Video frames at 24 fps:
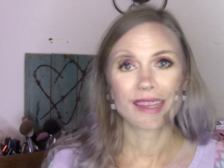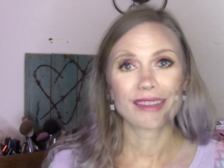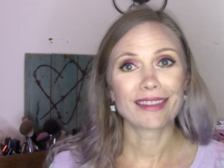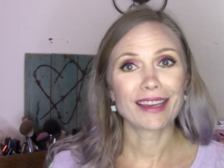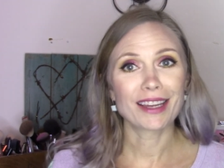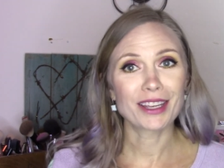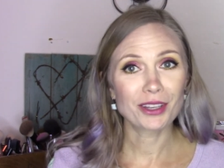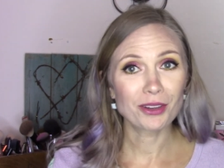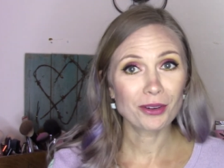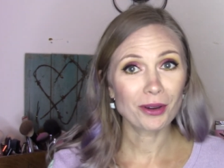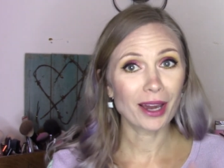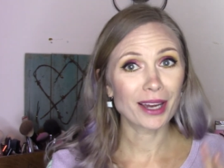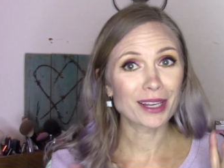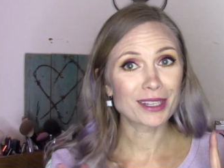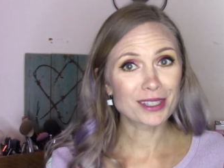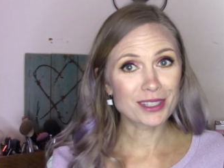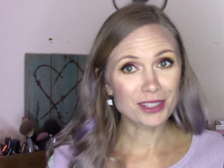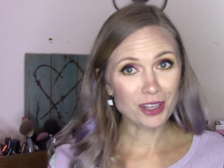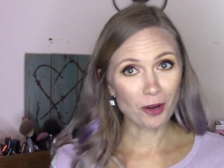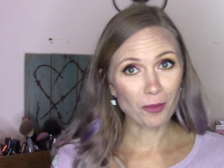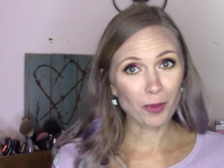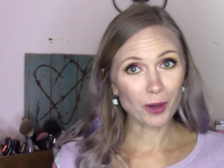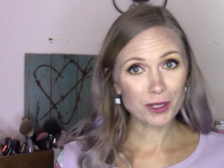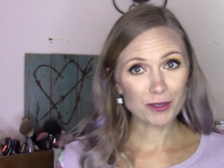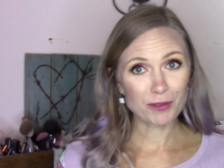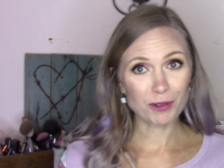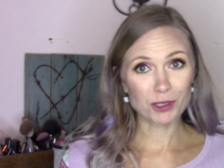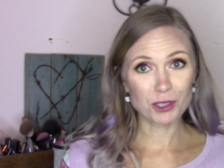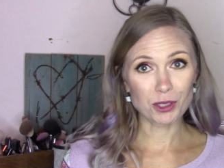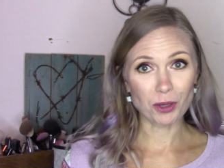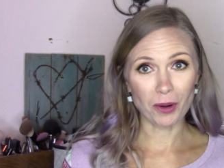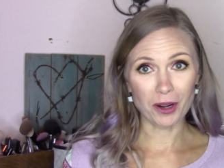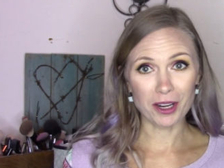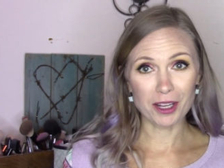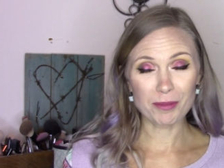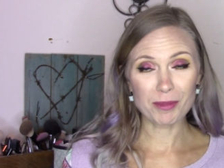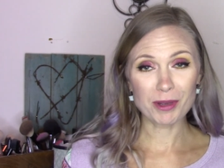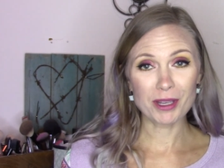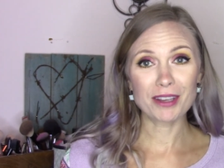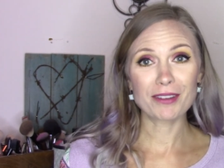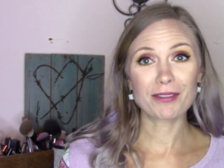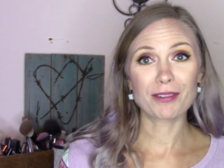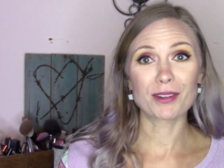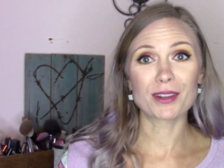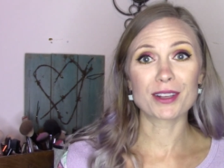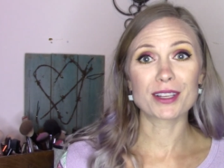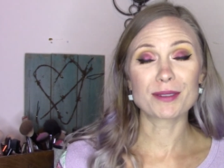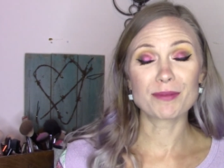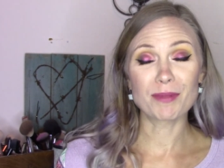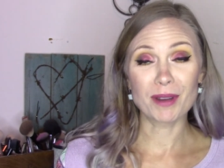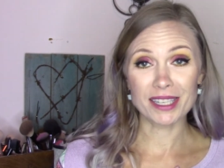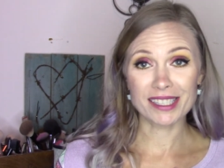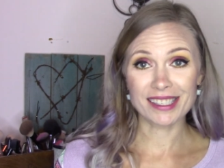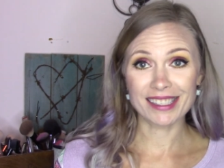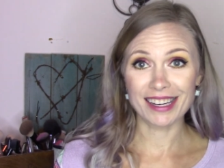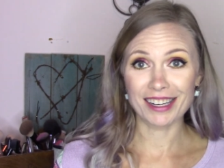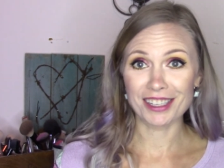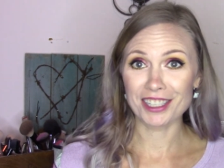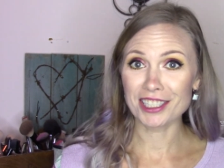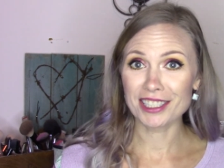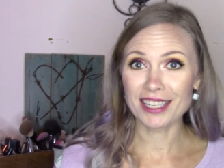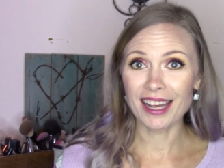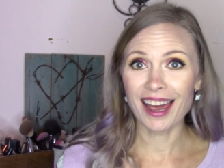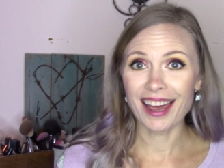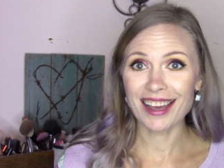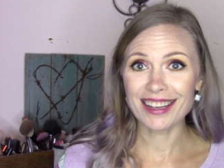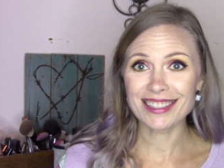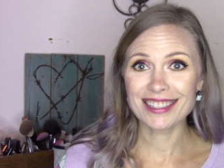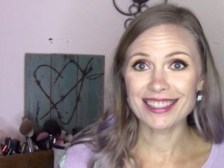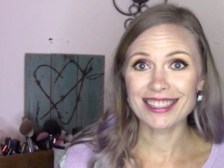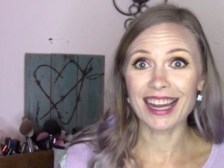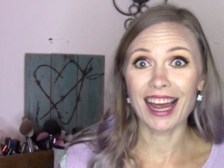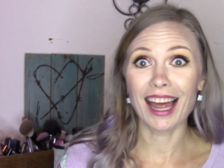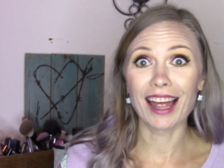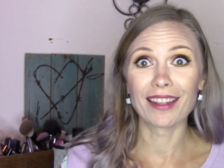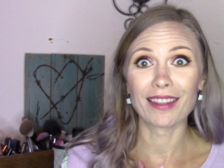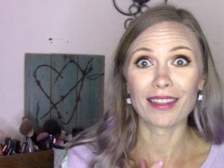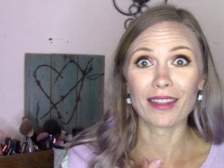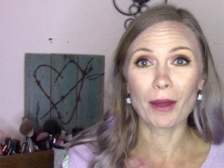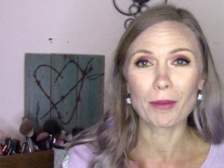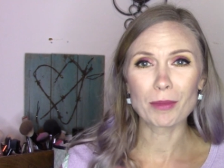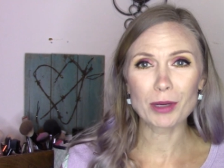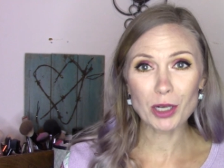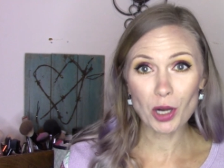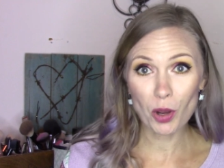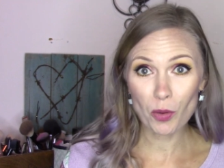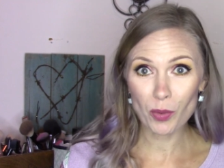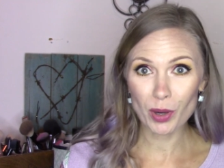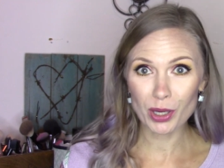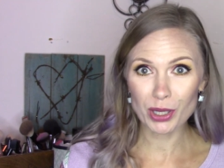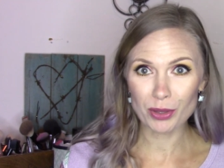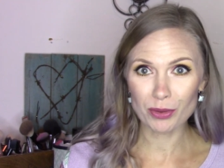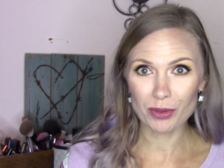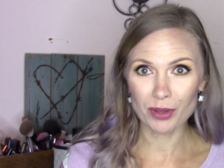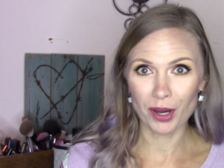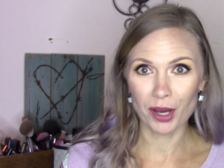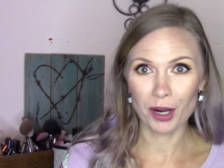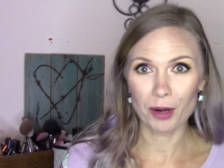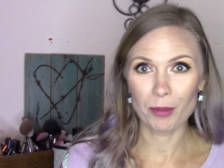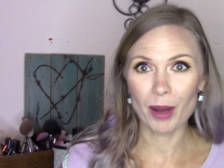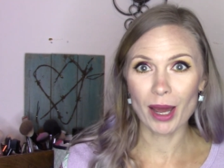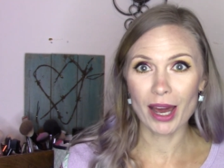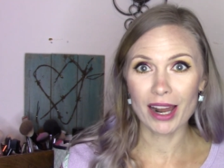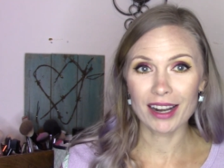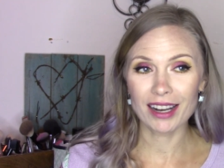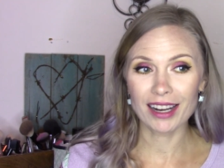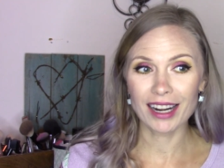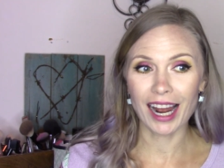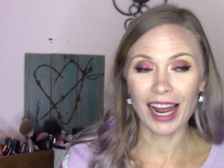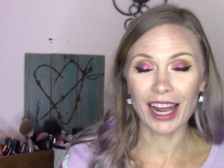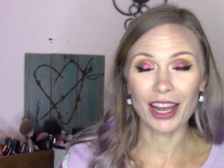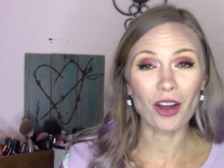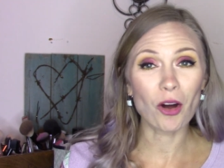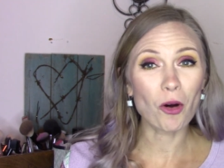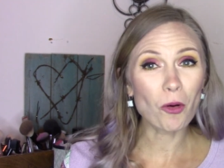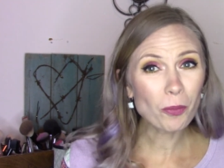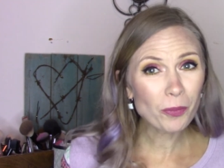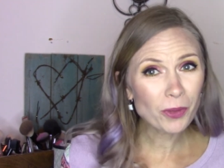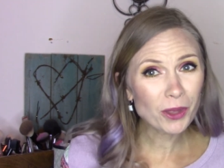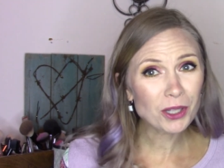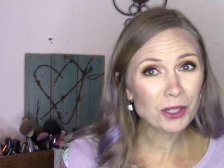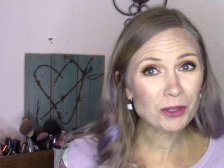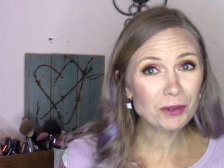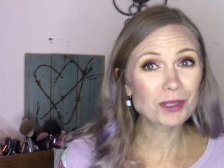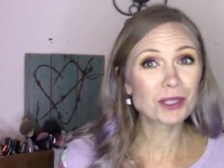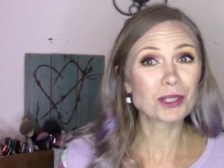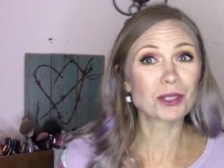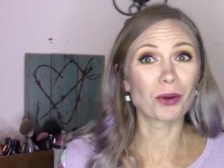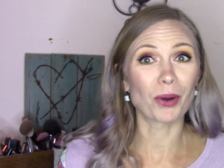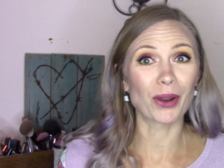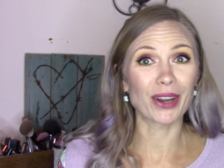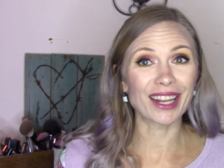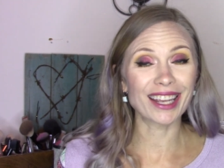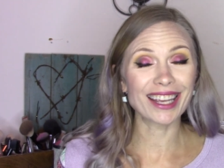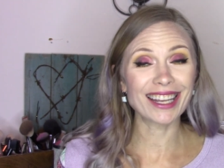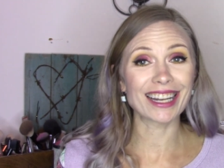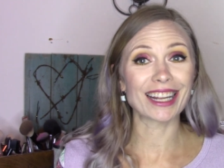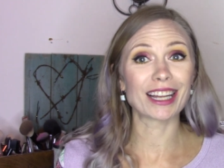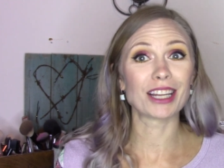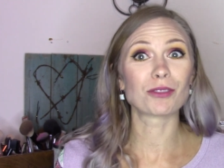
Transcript: Thank you guys so much for joining me for this mascara test. Let me know what you thought about it. I hope that you enjoyed it.